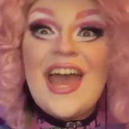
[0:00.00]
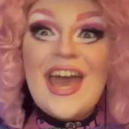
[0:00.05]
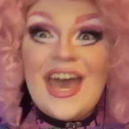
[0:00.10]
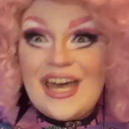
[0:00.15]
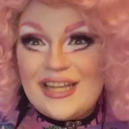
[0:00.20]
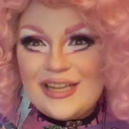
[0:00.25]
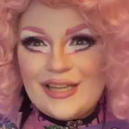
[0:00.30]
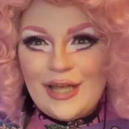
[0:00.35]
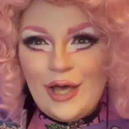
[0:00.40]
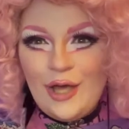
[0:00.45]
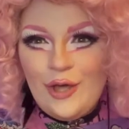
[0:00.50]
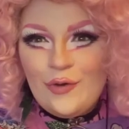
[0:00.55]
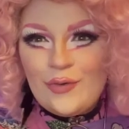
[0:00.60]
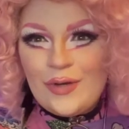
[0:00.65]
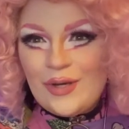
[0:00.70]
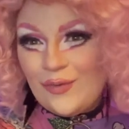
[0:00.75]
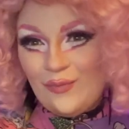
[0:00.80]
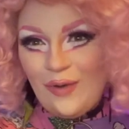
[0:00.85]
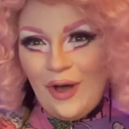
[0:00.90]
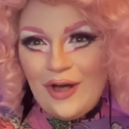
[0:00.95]
Hello
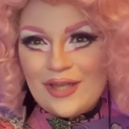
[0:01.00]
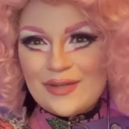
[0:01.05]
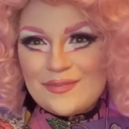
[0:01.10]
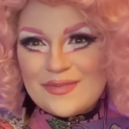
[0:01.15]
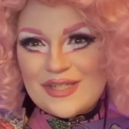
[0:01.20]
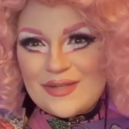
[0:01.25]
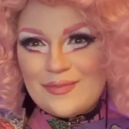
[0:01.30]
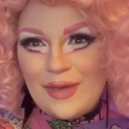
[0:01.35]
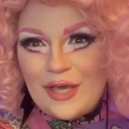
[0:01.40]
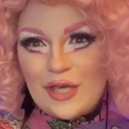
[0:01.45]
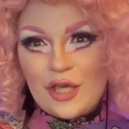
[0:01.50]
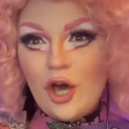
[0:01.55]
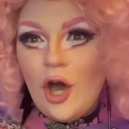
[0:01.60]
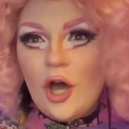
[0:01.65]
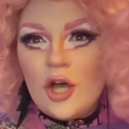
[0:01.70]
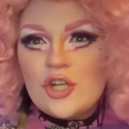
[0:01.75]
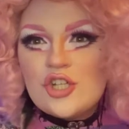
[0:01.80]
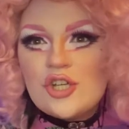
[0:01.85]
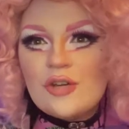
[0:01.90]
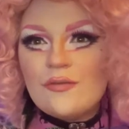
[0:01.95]
and welcome to my
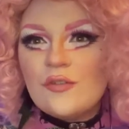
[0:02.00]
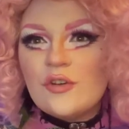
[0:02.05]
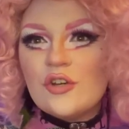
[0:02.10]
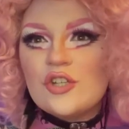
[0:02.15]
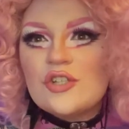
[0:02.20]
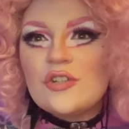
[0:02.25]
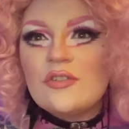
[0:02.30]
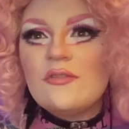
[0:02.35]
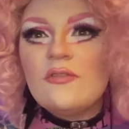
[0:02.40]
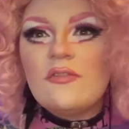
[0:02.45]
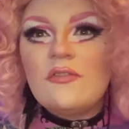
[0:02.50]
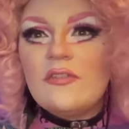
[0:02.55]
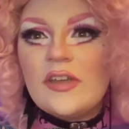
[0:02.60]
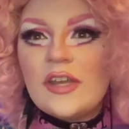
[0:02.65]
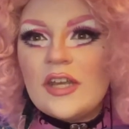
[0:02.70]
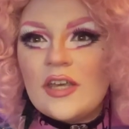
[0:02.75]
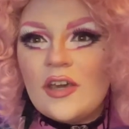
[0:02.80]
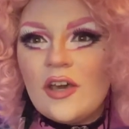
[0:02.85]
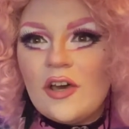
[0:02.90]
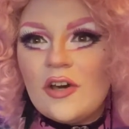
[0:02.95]
controversial
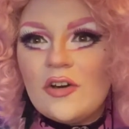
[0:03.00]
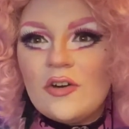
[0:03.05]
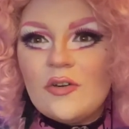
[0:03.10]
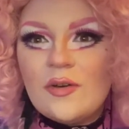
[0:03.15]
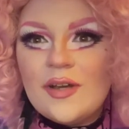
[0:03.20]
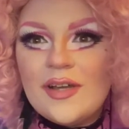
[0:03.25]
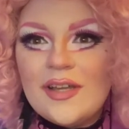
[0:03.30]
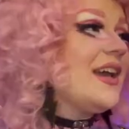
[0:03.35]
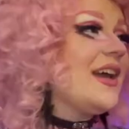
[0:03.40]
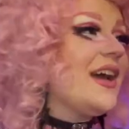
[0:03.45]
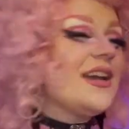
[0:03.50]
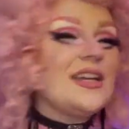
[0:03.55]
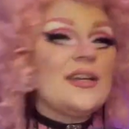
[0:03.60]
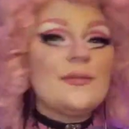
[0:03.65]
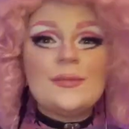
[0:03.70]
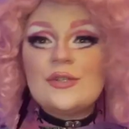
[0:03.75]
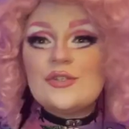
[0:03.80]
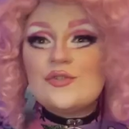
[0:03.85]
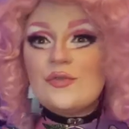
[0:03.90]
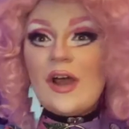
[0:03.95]
video. I
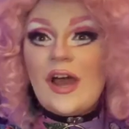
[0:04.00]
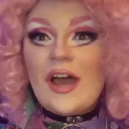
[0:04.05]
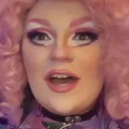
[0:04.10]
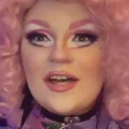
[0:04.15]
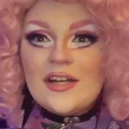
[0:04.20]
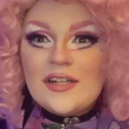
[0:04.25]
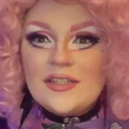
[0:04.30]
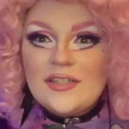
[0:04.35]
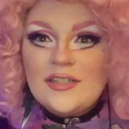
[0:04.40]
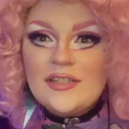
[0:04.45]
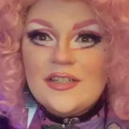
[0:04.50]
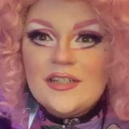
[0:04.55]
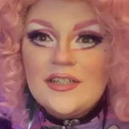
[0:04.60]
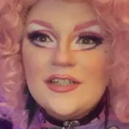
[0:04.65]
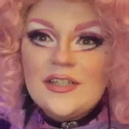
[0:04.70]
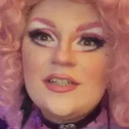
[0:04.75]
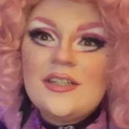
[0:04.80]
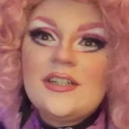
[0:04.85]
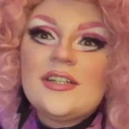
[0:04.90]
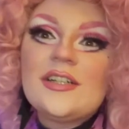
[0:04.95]
am in drag
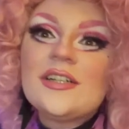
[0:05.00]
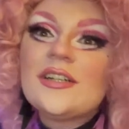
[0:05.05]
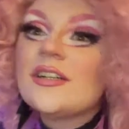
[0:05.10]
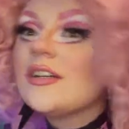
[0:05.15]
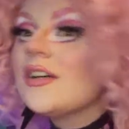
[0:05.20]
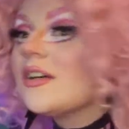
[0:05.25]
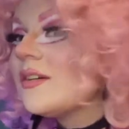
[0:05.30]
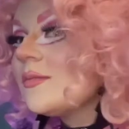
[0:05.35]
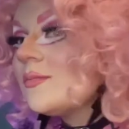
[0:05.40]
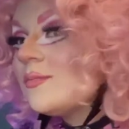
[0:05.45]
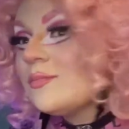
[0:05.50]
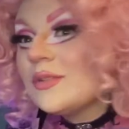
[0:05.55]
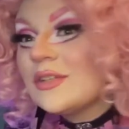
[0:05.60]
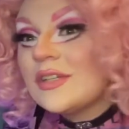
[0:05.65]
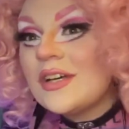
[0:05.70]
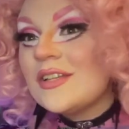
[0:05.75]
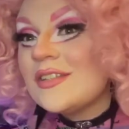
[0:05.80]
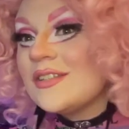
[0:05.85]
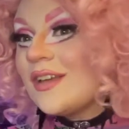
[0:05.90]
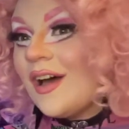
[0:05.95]

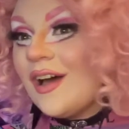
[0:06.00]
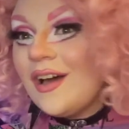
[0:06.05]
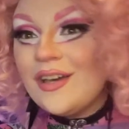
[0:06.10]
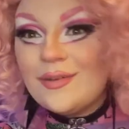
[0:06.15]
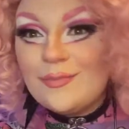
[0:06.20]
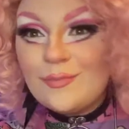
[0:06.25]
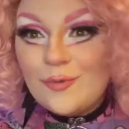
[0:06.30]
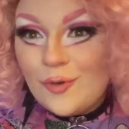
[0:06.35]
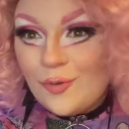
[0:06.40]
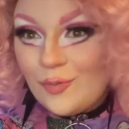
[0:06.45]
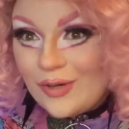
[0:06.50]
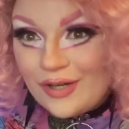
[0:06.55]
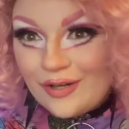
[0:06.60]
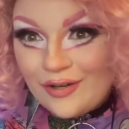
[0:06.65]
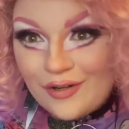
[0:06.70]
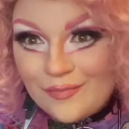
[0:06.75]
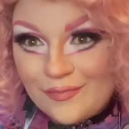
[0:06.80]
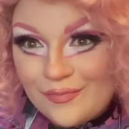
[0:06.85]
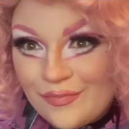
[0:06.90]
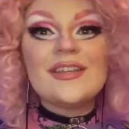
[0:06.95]
because I am
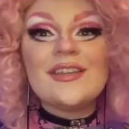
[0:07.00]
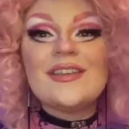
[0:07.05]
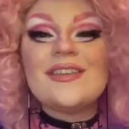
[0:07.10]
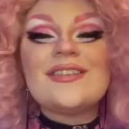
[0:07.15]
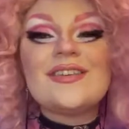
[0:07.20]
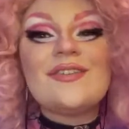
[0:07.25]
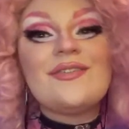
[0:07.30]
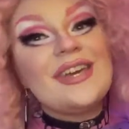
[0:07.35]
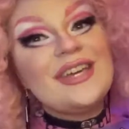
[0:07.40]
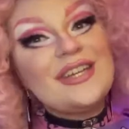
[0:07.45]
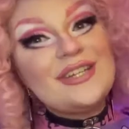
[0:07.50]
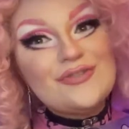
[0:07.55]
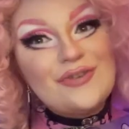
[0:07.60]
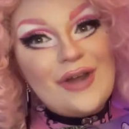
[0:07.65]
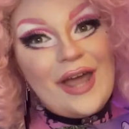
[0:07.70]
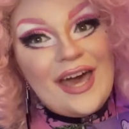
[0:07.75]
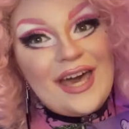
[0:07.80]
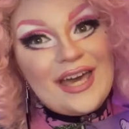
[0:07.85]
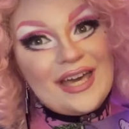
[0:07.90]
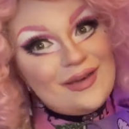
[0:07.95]
queer. So in
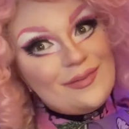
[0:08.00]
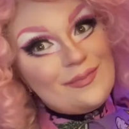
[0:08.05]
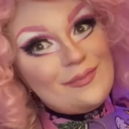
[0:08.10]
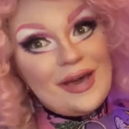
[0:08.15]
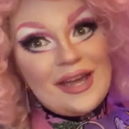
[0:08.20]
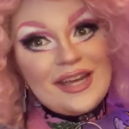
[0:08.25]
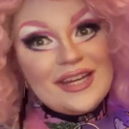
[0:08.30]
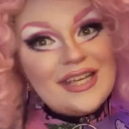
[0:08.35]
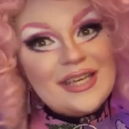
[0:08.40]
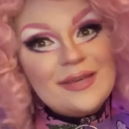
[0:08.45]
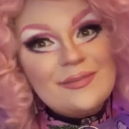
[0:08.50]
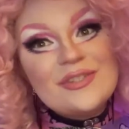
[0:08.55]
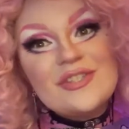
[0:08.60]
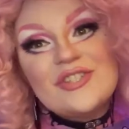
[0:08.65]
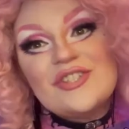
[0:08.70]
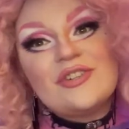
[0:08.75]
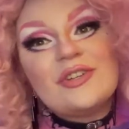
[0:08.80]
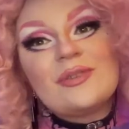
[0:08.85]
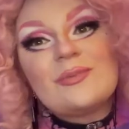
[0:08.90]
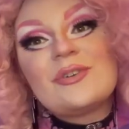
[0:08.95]
drag, my name is
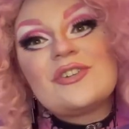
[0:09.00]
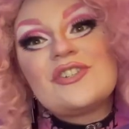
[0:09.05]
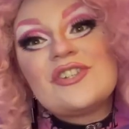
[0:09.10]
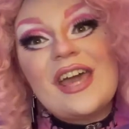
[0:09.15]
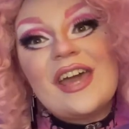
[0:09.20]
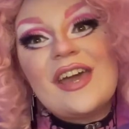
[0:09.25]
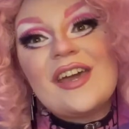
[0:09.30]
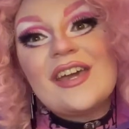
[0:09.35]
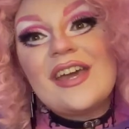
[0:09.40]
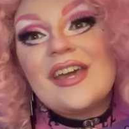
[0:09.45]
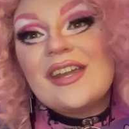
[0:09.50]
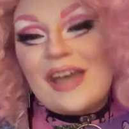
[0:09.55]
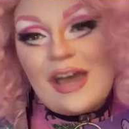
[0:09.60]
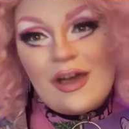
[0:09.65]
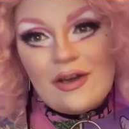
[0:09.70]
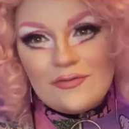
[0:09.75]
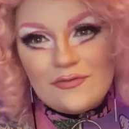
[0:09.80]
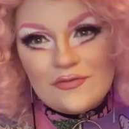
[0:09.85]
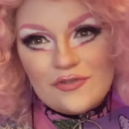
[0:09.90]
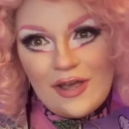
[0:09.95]
Juniper J, and
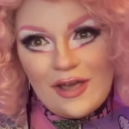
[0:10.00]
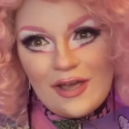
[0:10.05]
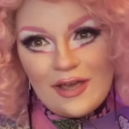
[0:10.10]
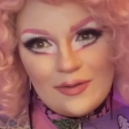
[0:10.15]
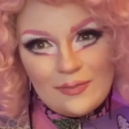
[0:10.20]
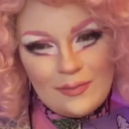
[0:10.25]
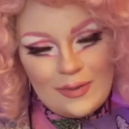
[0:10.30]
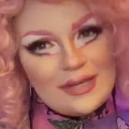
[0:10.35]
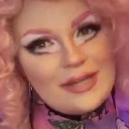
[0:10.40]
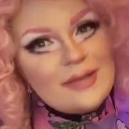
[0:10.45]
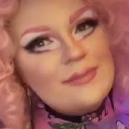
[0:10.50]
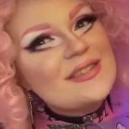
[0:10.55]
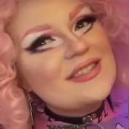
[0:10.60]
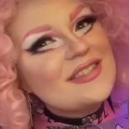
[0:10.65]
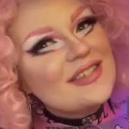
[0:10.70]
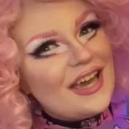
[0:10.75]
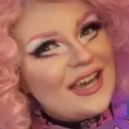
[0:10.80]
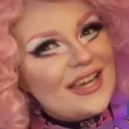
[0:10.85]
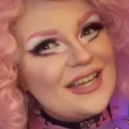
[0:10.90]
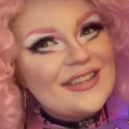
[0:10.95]
out of drag, my name is
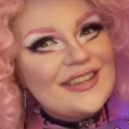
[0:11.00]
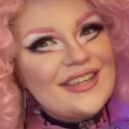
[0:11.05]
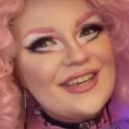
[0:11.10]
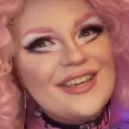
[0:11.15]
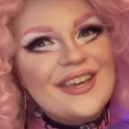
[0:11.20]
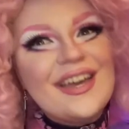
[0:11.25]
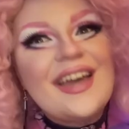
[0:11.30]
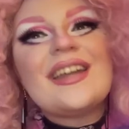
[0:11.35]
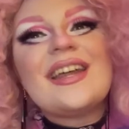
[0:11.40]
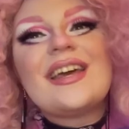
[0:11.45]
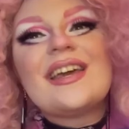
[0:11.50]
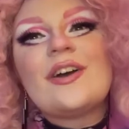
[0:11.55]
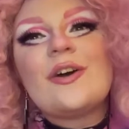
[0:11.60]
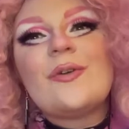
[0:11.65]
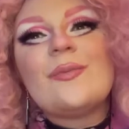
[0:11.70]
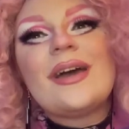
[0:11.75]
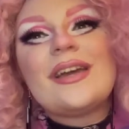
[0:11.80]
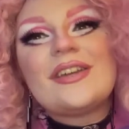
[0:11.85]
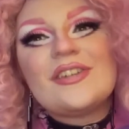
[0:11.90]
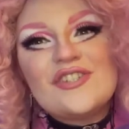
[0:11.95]
Kylie, and I go
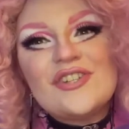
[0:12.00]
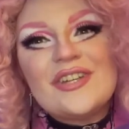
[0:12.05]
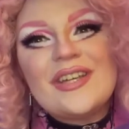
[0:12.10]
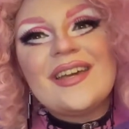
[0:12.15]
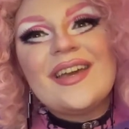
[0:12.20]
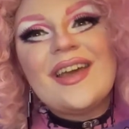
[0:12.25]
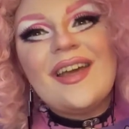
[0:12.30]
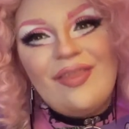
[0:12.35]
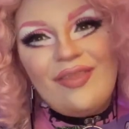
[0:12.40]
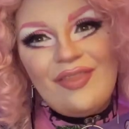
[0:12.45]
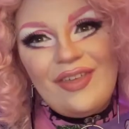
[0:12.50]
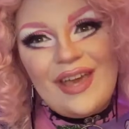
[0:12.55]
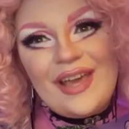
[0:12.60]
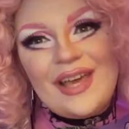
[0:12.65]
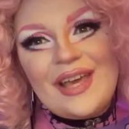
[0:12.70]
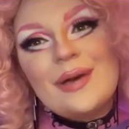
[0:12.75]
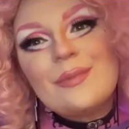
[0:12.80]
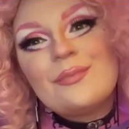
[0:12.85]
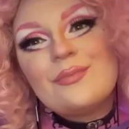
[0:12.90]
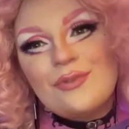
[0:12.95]
by she,
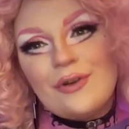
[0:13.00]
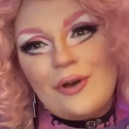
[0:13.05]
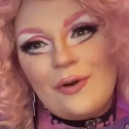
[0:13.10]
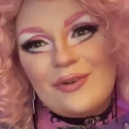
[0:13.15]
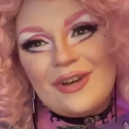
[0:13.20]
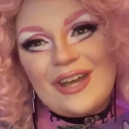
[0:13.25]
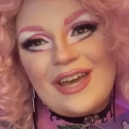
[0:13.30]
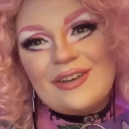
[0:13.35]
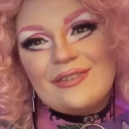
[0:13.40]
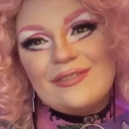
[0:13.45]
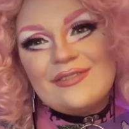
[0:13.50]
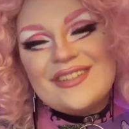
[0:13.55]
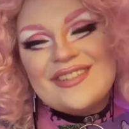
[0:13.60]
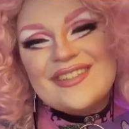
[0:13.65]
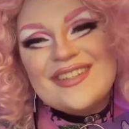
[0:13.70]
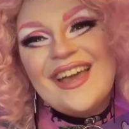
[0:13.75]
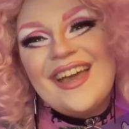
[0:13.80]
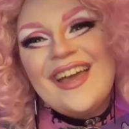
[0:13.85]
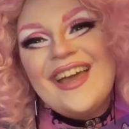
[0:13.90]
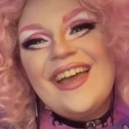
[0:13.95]
they pronouns,
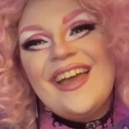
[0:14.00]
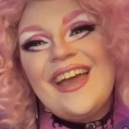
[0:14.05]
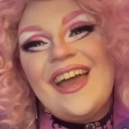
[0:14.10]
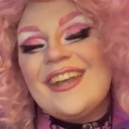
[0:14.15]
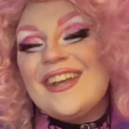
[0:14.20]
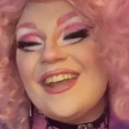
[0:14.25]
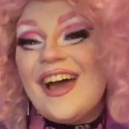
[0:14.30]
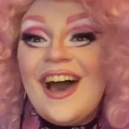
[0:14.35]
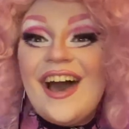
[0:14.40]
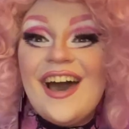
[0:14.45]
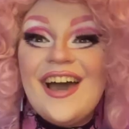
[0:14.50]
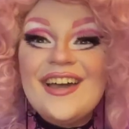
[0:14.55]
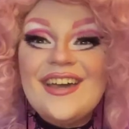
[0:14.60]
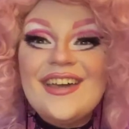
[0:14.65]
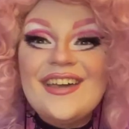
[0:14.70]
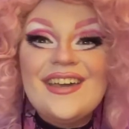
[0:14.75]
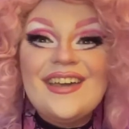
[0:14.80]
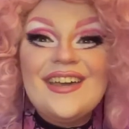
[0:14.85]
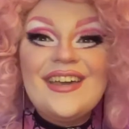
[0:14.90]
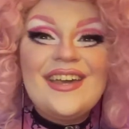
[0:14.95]
and
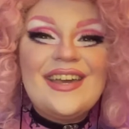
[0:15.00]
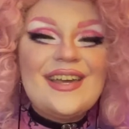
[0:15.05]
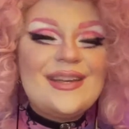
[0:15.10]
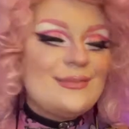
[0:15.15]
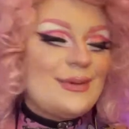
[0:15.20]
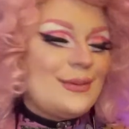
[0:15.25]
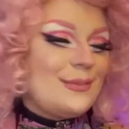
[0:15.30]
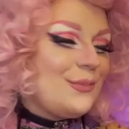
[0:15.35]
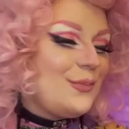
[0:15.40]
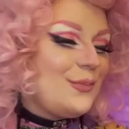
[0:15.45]
I am a